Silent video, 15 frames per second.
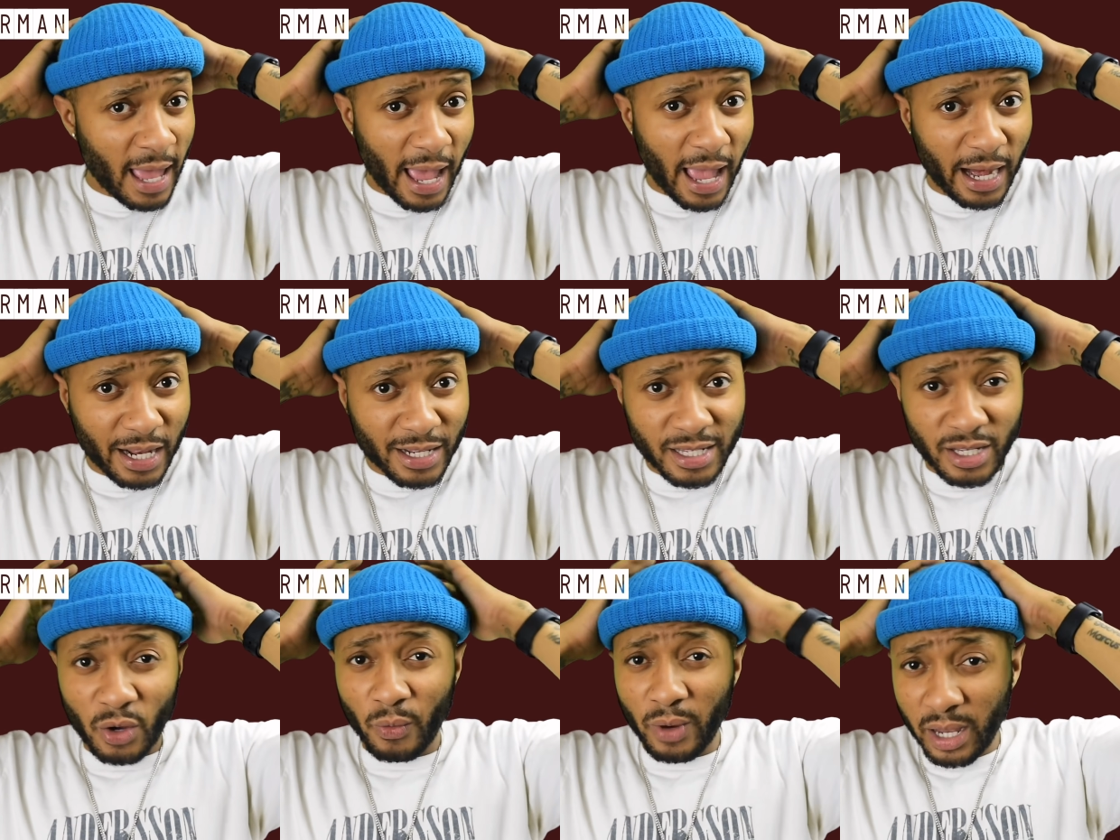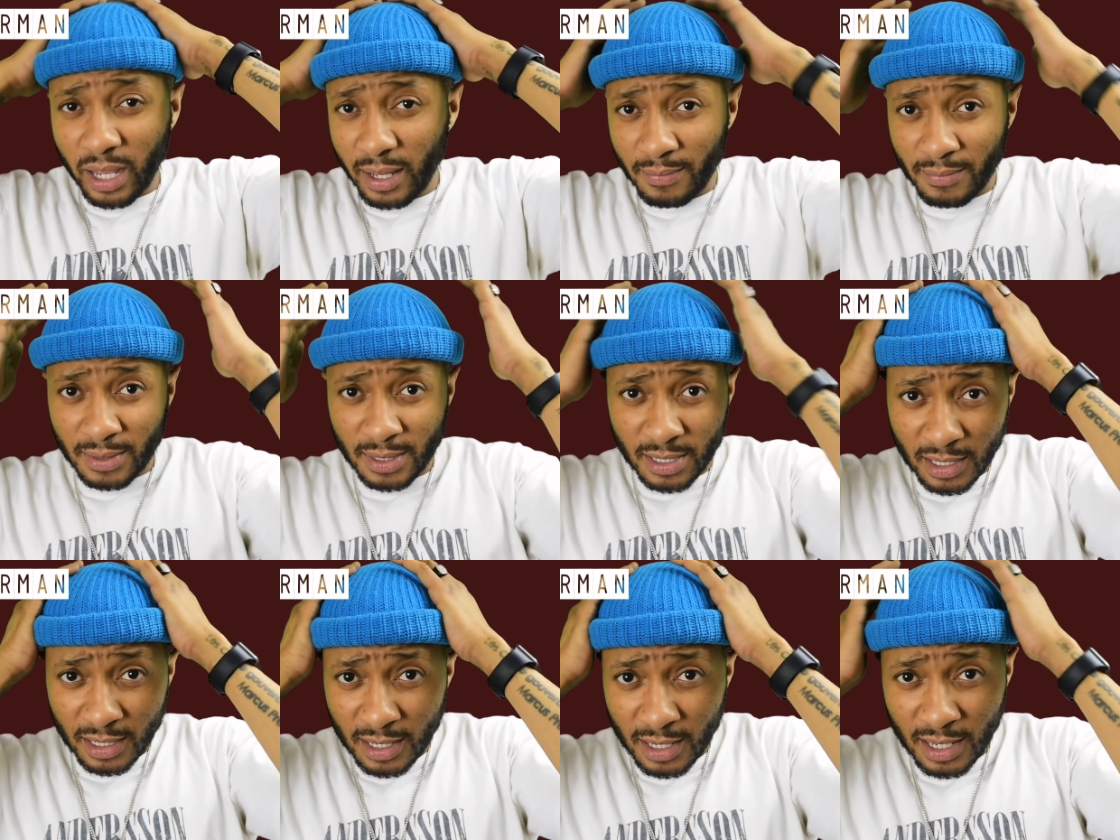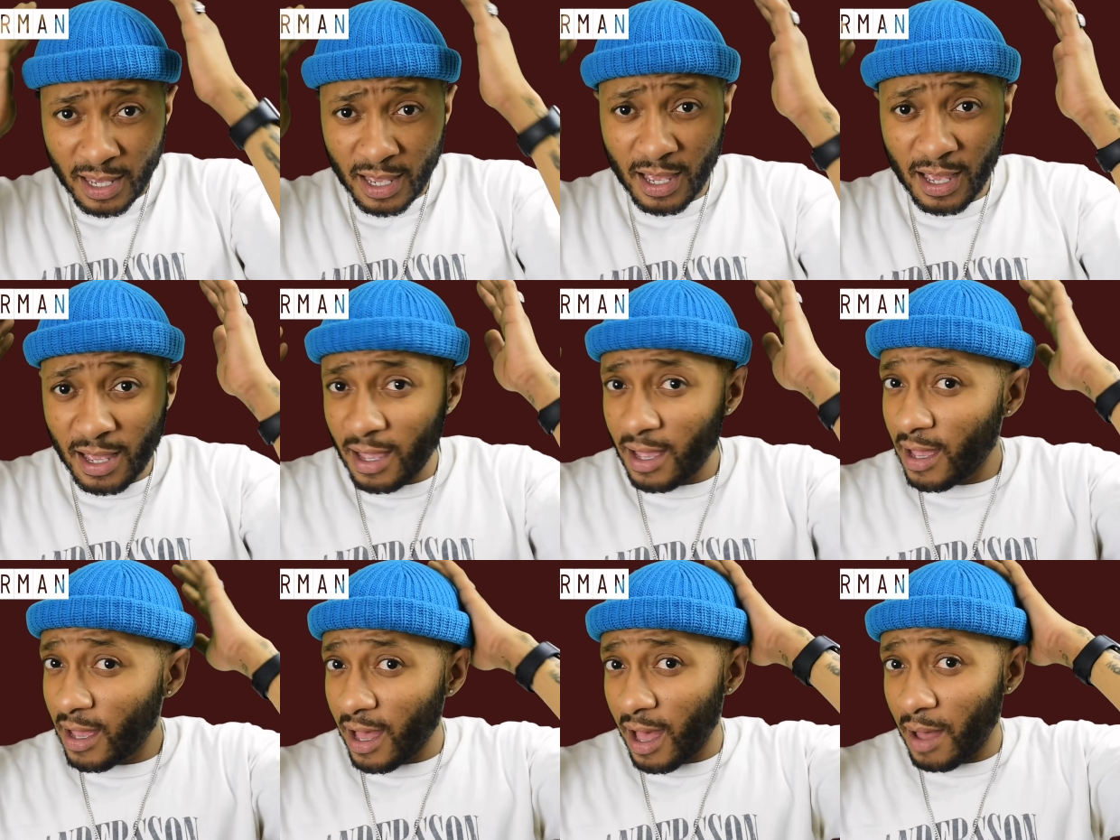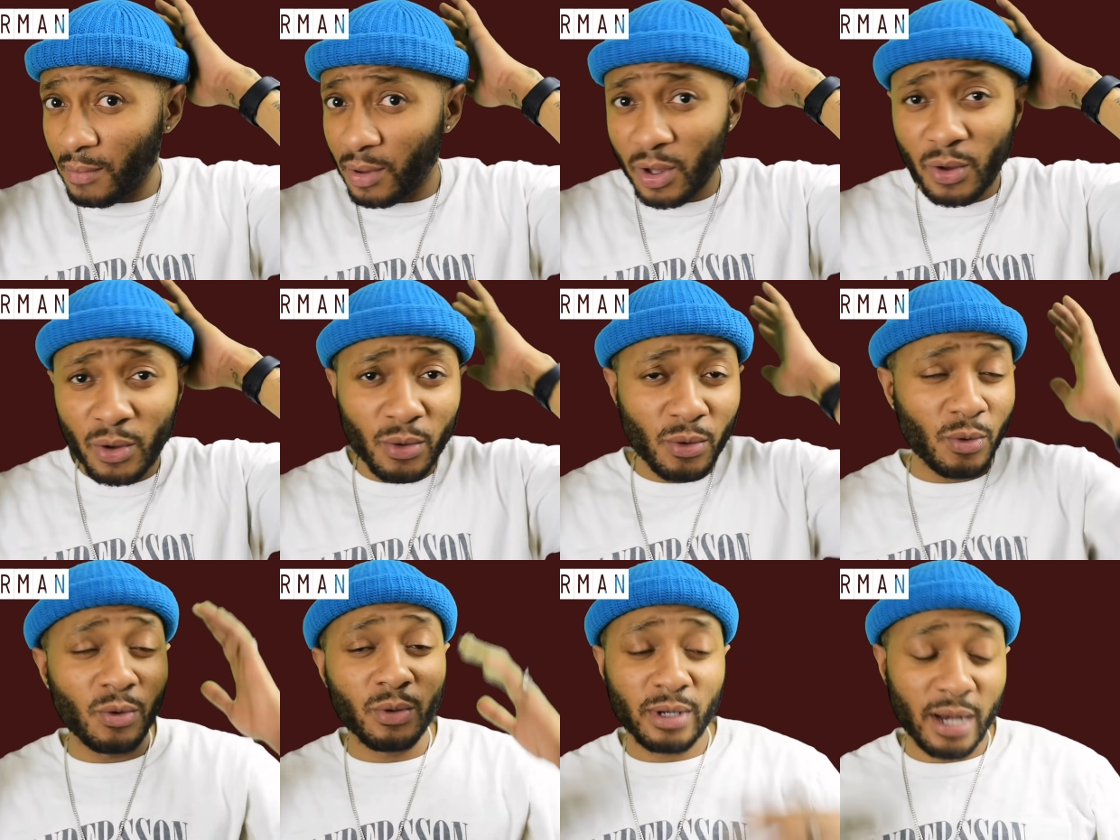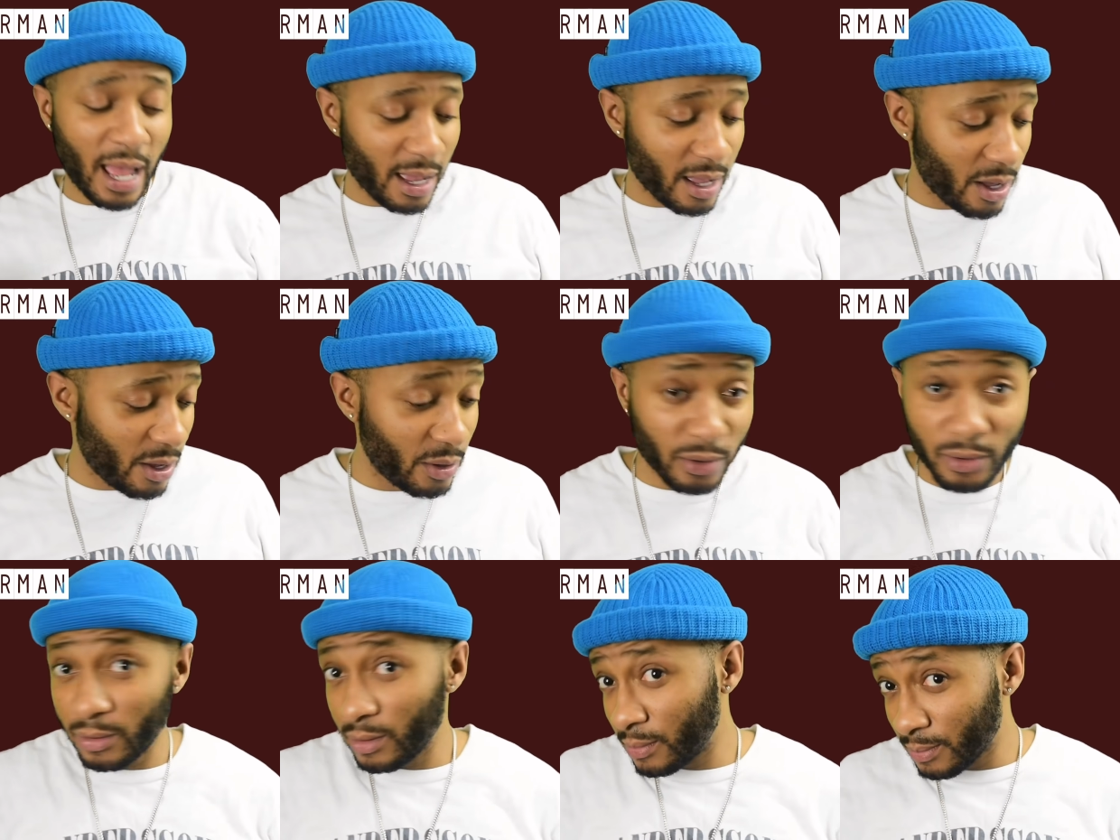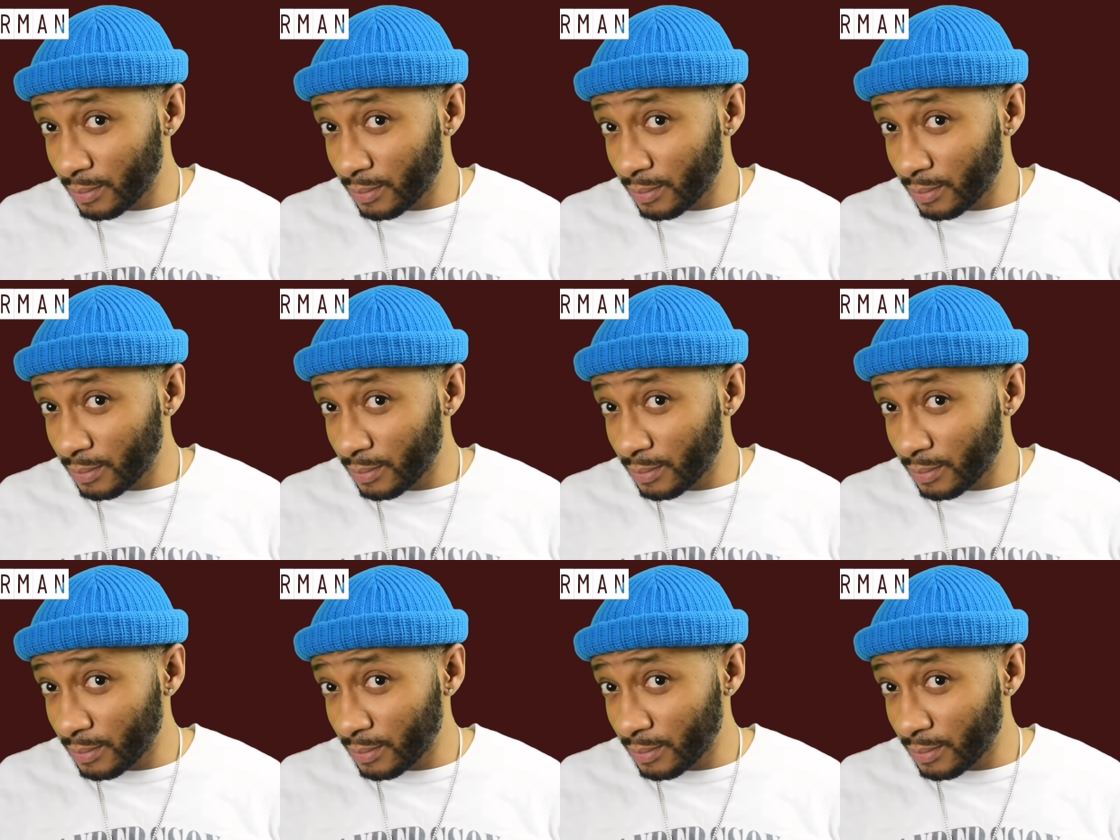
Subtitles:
and it screams, "I'm cool, not cold."